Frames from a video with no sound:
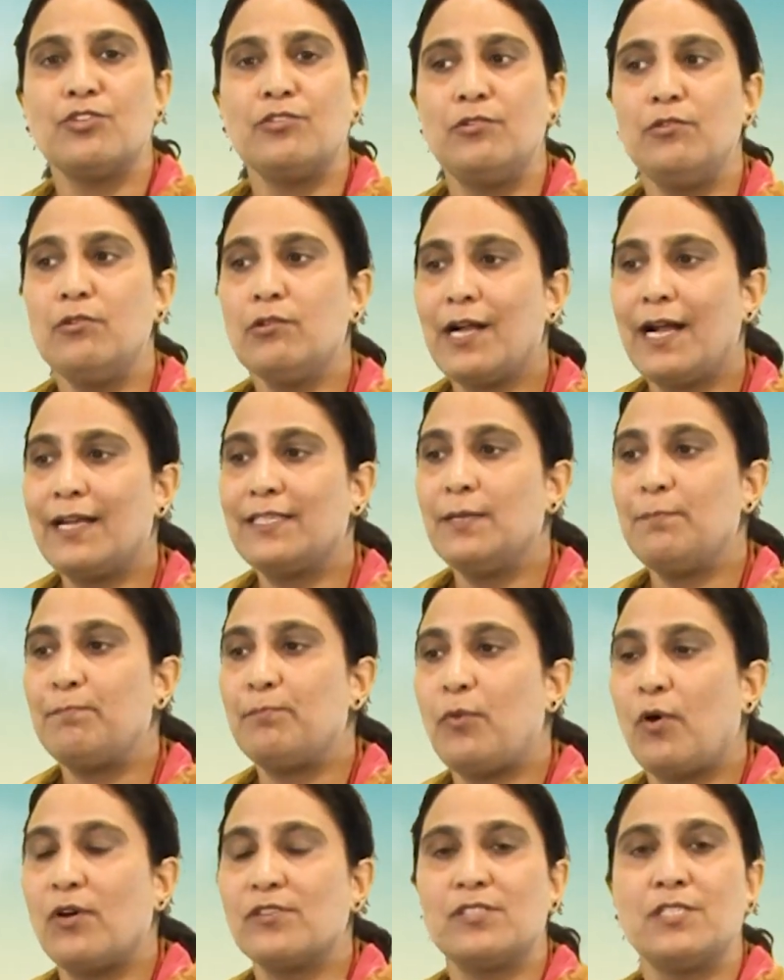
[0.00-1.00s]
look at the
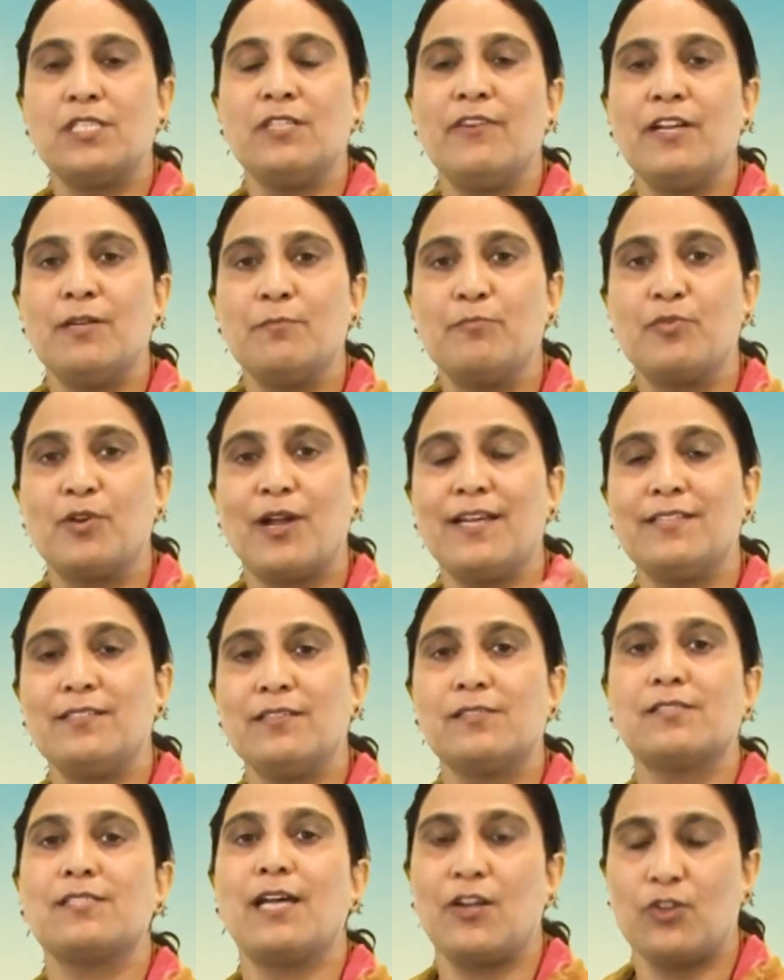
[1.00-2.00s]
positive and brighter
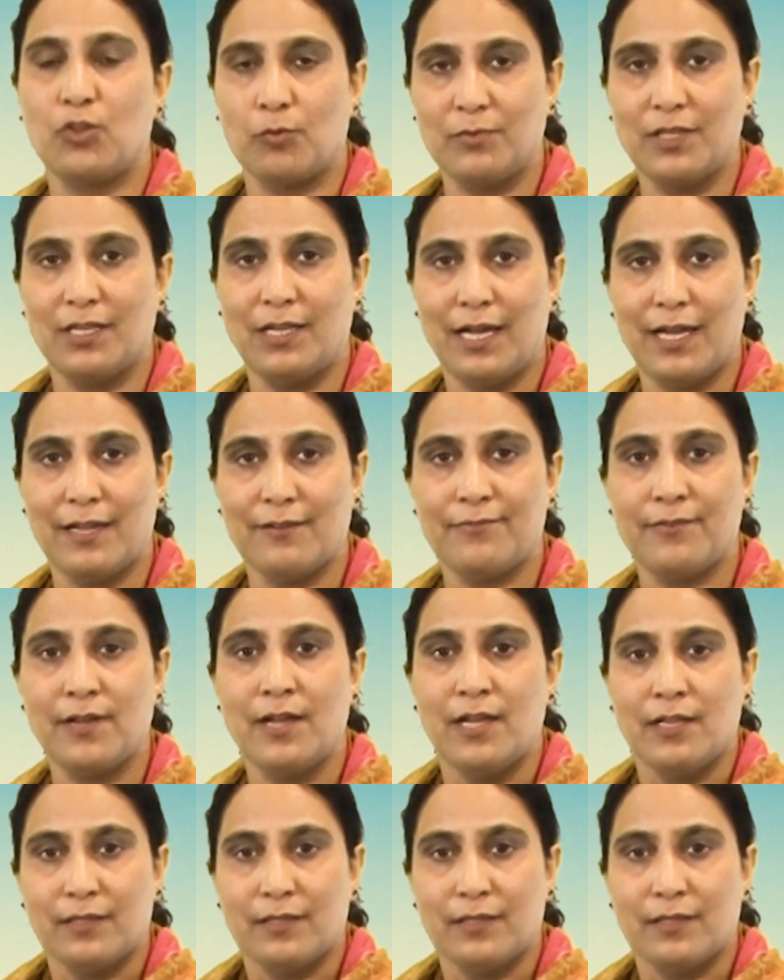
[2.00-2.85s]
side of the life.